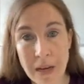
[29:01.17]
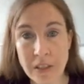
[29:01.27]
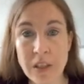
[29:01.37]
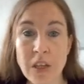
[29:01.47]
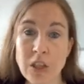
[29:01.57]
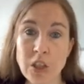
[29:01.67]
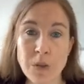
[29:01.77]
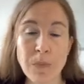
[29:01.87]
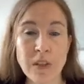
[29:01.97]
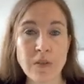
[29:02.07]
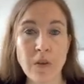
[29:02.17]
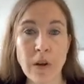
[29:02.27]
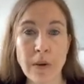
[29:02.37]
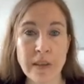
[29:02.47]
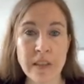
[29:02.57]
But just by
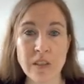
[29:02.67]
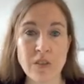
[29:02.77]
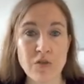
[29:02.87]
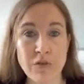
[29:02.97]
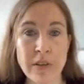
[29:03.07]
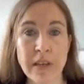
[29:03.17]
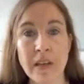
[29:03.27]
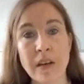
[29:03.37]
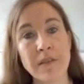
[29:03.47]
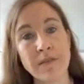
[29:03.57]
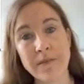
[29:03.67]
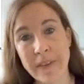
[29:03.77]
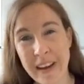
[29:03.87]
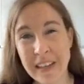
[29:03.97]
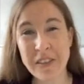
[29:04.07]
following these 3
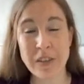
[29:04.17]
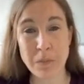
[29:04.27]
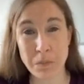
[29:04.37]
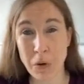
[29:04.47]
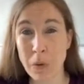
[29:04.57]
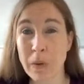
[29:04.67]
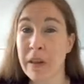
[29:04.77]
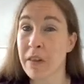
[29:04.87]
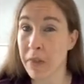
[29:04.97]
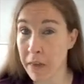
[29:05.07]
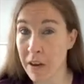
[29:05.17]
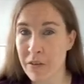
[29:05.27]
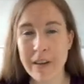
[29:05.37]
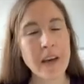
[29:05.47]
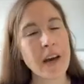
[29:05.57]
fairly simple, in
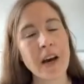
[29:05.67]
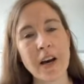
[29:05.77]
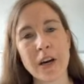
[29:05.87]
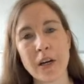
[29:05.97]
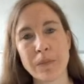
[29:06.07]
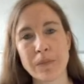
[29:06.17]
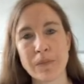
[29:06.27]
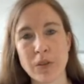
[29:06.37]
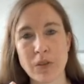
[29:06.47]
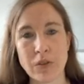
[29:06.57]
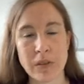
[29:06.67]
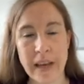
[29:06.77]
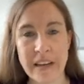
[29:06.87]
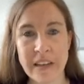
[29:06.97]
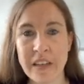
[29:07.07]
theory,
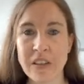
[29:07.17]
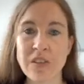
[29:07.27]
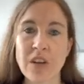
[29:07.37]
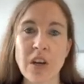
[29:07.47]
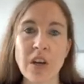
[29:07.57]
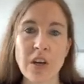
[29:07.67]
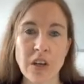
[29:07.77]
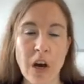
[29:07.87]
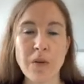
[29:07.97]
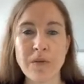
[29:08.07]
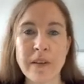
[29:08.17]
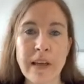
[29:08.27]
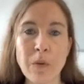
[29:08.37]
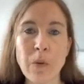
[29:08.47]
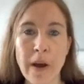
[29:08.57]
techniques,
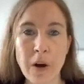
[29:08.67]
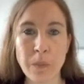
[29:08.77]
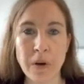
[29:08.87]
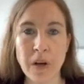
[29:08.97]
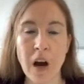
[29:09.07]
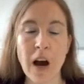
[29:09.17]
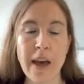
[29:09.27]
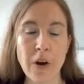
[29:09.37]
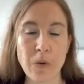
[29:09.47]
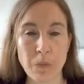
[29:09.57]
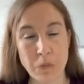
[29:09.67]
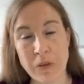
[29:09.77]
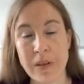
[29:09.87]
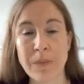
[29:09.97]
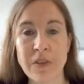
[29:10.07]
hopefully that will help
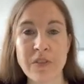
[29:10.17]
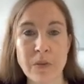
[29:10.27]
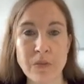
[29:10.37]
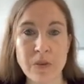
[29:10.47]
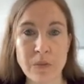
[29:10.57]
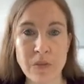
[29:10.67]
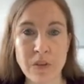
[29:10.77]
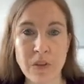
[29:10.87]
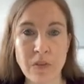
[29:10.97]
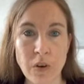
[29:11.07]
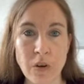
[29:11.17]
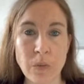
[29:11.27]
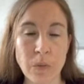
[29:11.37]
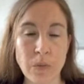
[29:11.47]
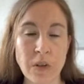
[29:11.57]
with some of the symptoms that you've
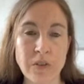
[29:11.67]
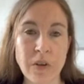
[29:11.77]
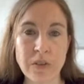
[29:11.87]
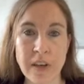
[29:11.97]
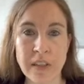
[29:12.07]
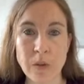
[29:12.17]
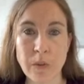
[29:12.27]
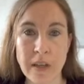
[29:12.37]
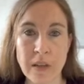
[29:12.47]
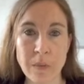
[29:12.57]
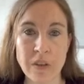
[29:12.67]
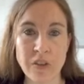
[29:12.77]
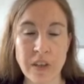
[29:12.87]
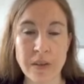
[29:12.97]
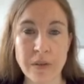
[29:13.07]
got associated with
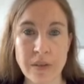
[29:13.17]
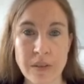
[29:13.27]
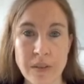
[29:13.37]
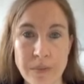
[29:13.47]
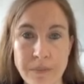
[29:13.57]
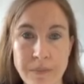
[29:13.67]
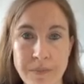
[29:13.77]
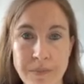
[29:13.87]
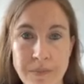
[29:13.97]
endometriosis.